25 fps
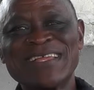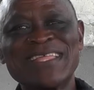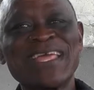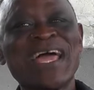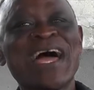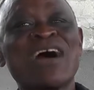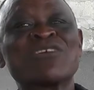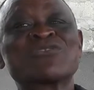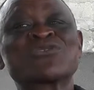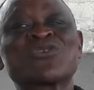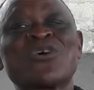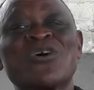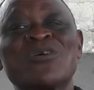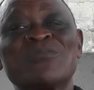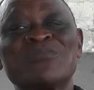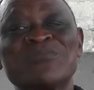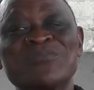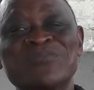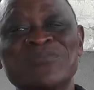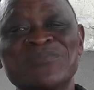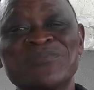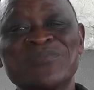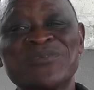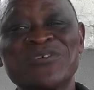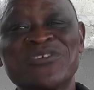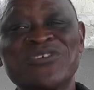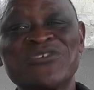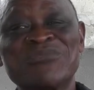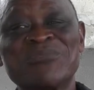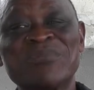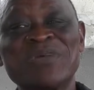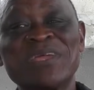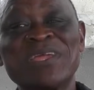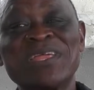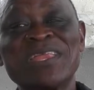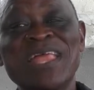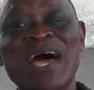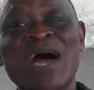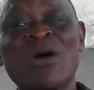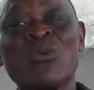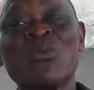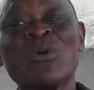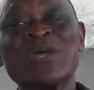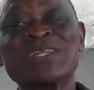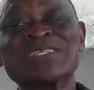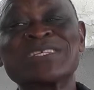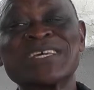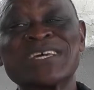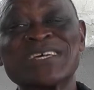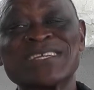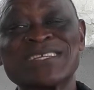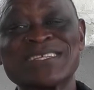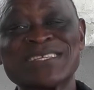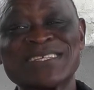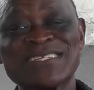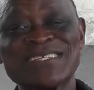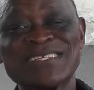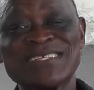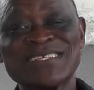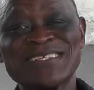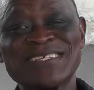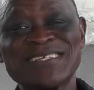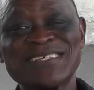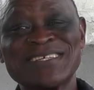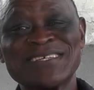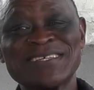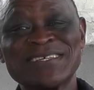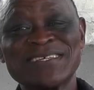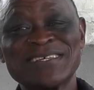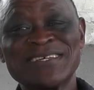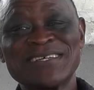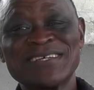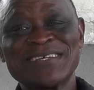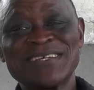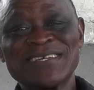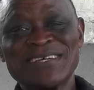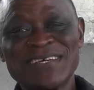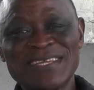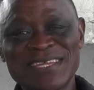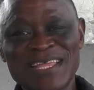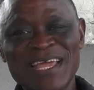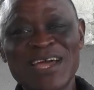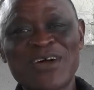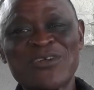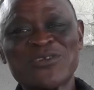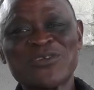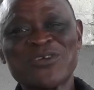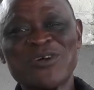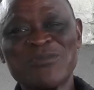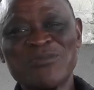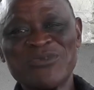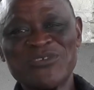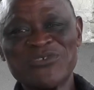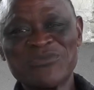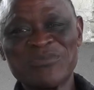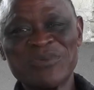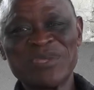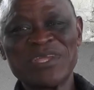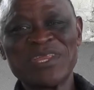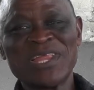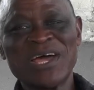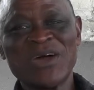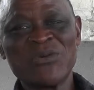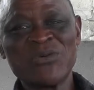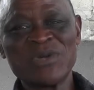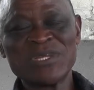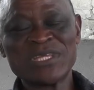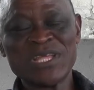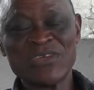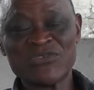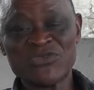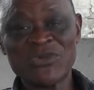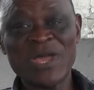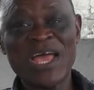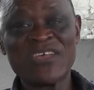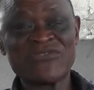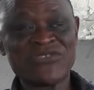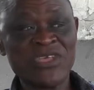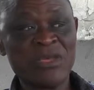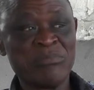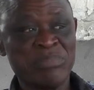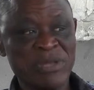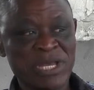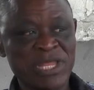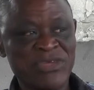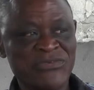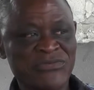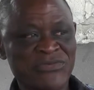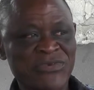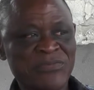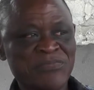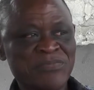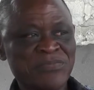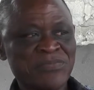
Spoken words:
outcome is being awaited. So I still believe